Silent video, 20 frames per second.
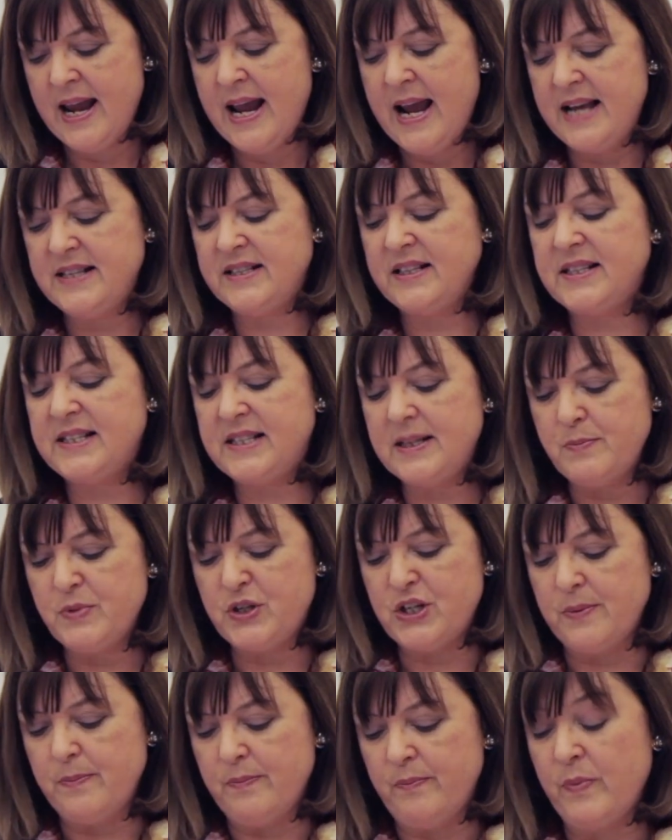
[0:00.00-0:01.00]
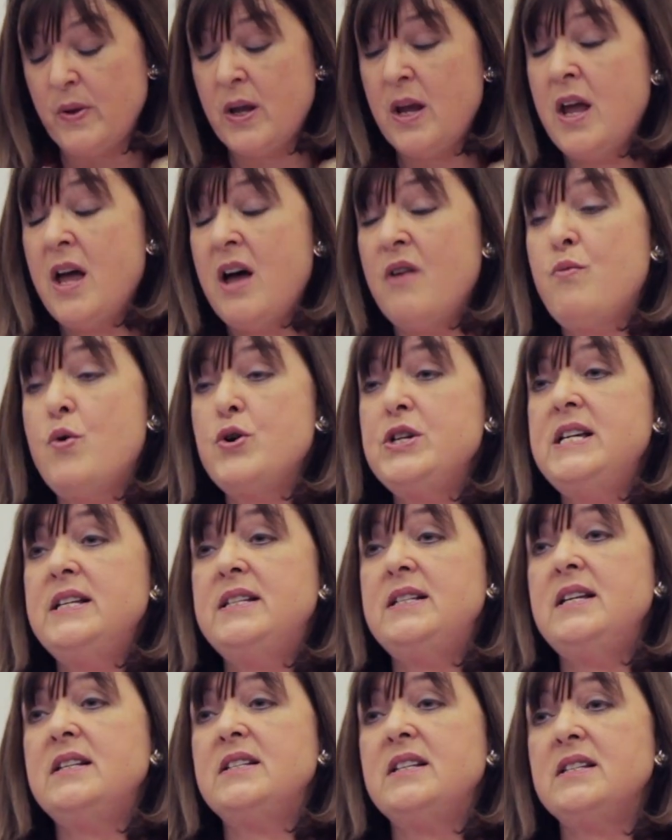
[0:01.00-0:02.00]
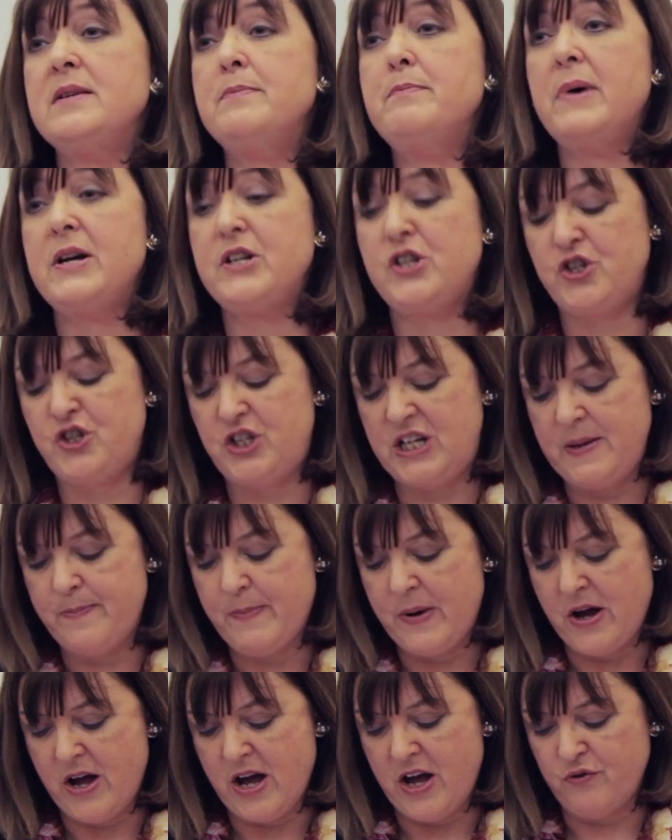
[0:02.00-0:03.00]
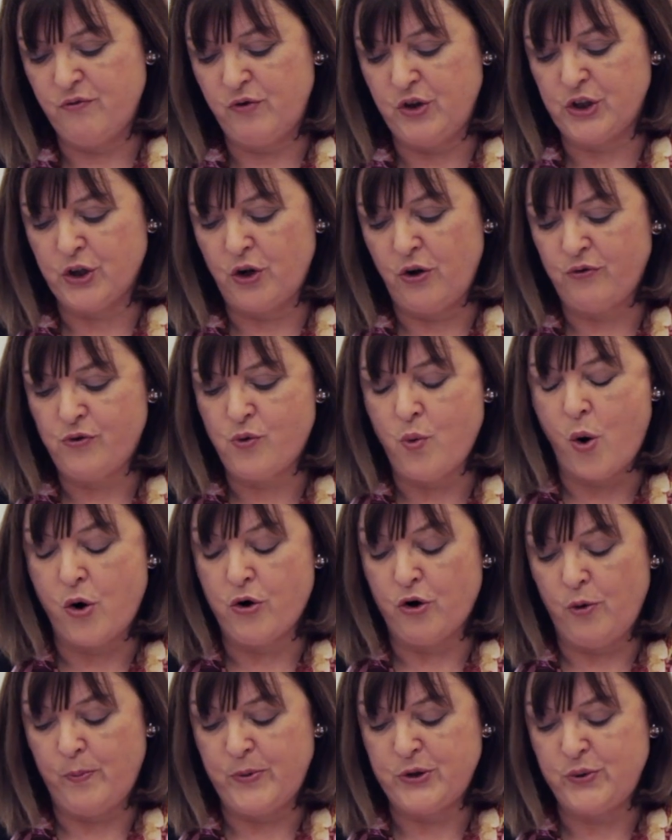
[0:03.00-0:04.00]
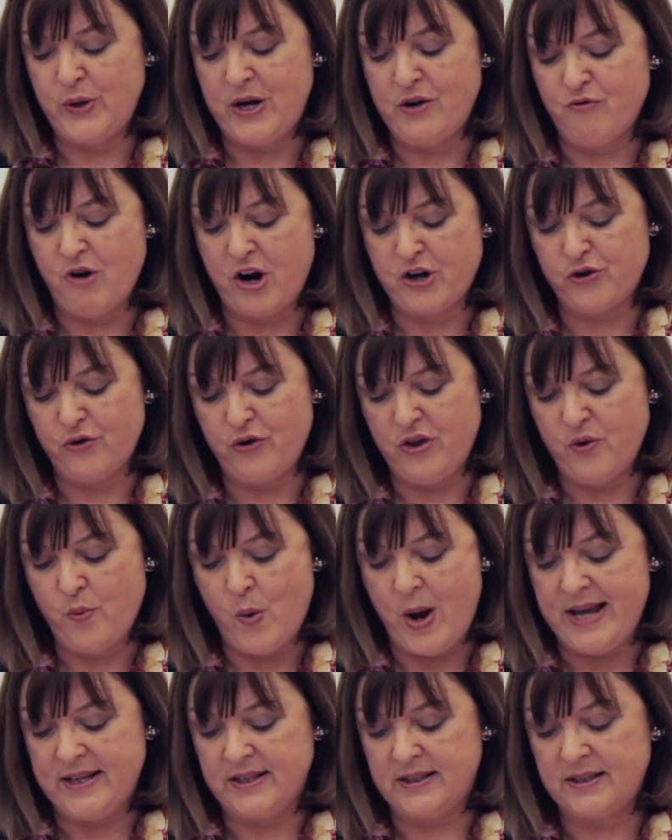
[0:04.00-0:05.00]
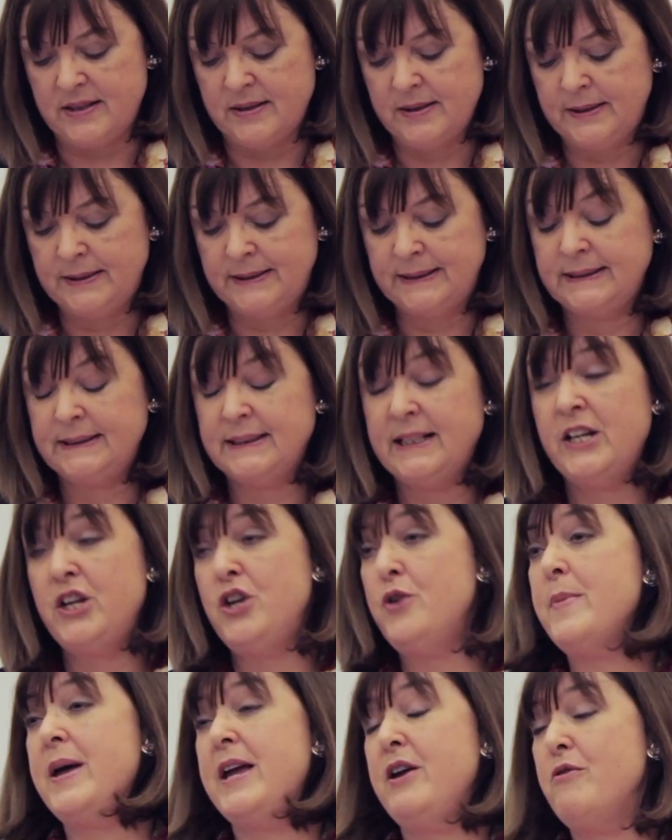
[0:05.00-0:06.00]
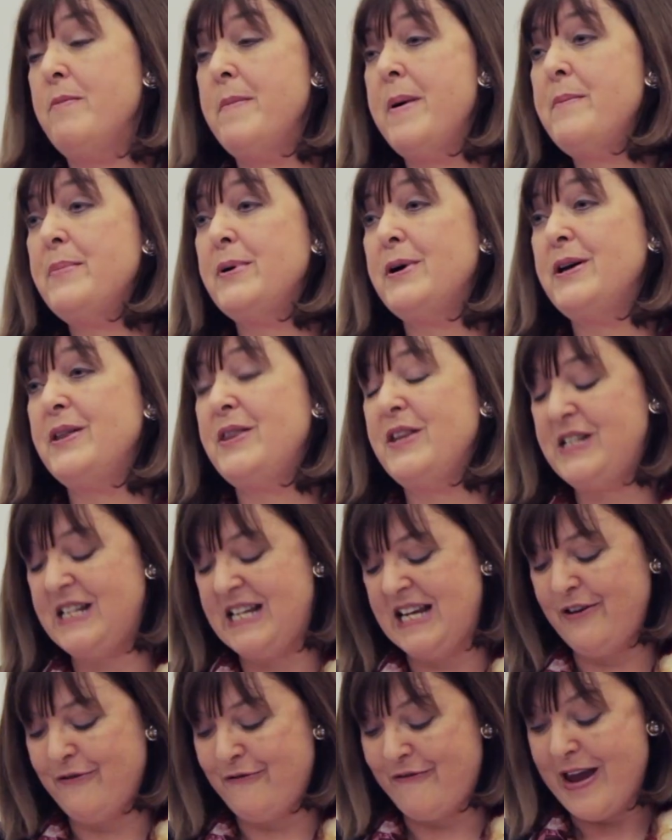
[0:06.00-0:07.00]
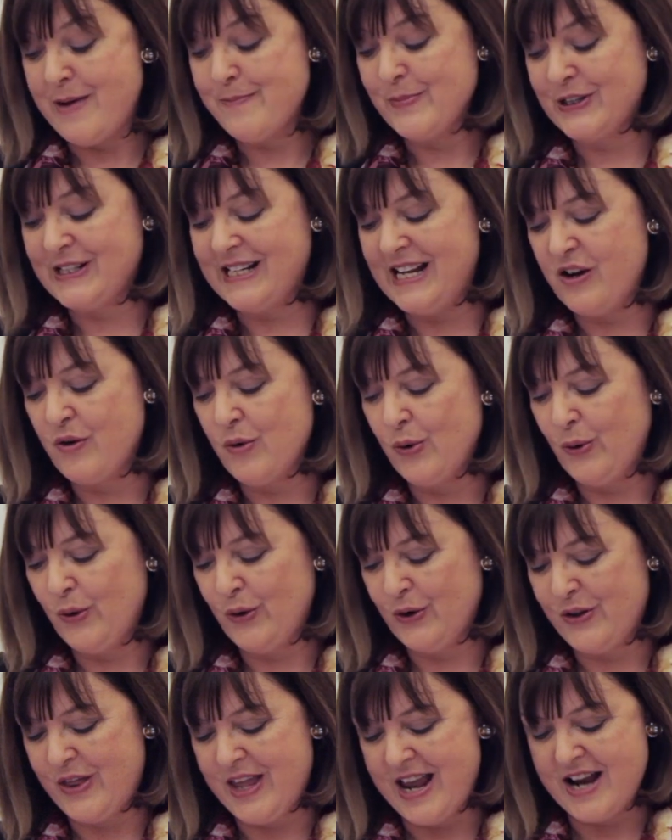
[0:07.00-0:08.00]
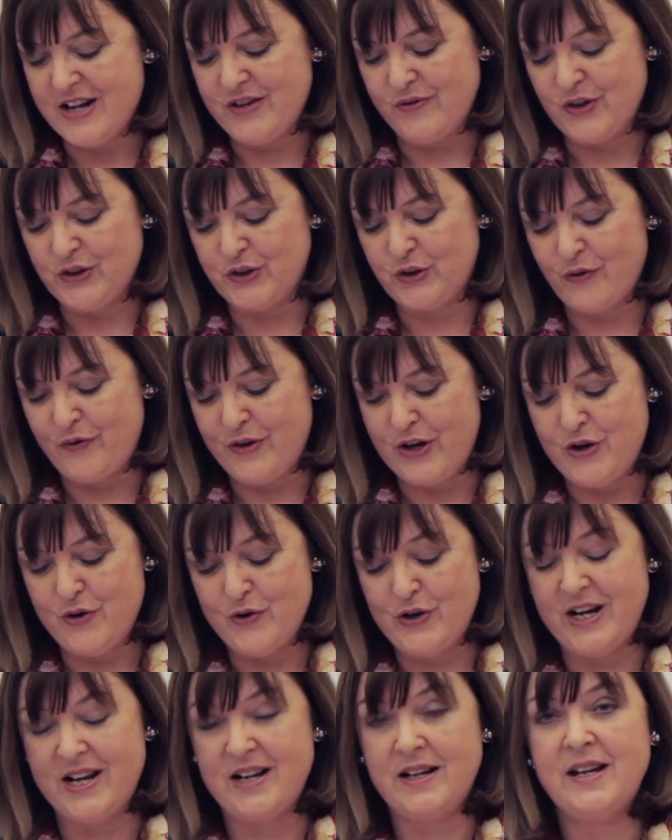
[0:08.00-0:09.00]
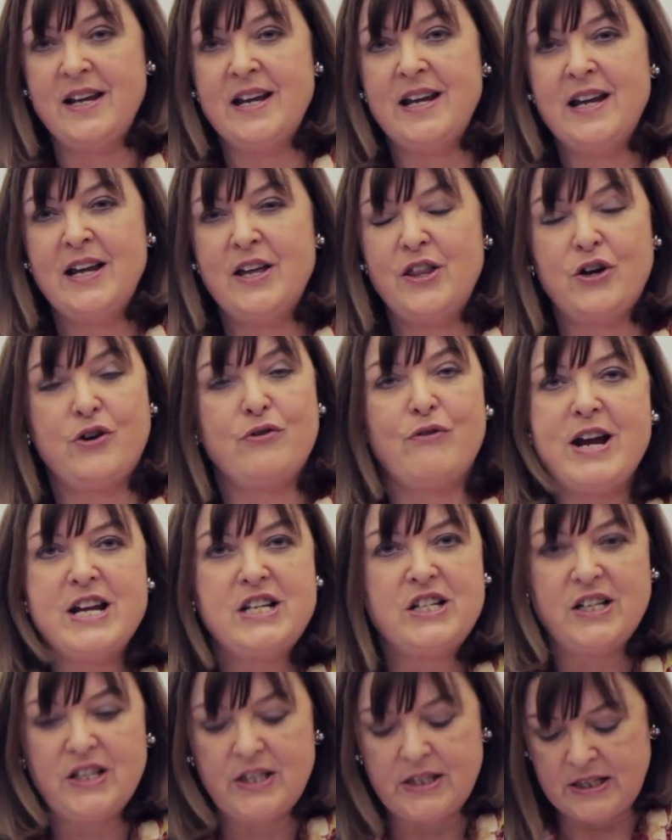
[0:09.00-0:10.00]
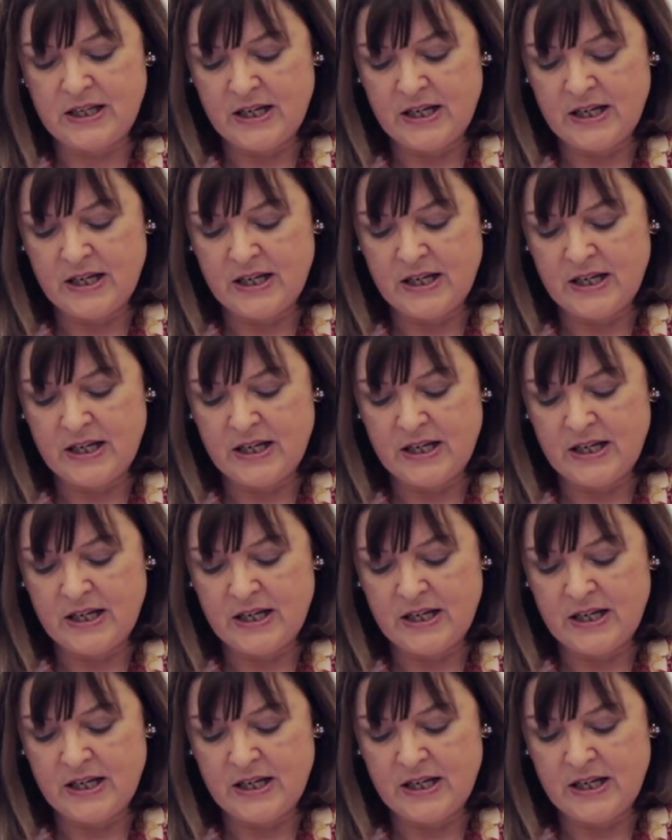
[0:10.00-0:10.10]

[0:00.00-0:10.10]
It's a symptom of what he sees as a much deeper unresolved quarrel between Russia and the West. You may remember that he famously called the end of the Soviet Union the greatest